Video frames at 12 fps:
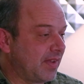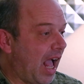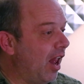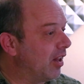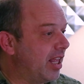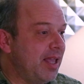
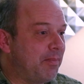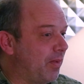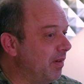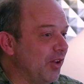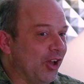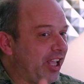I'll
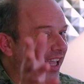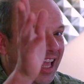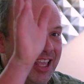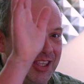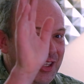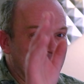keep looking
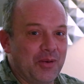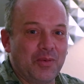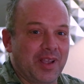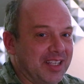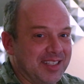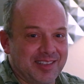at
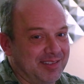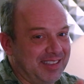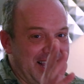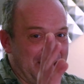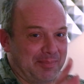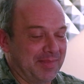you, because,
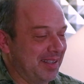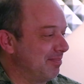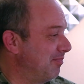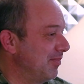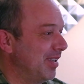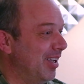yeah.
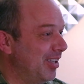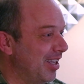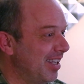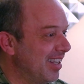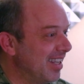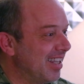yeah. Look
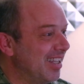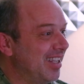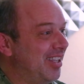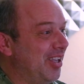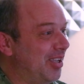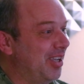
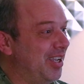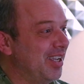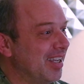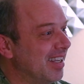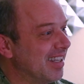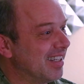
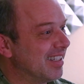over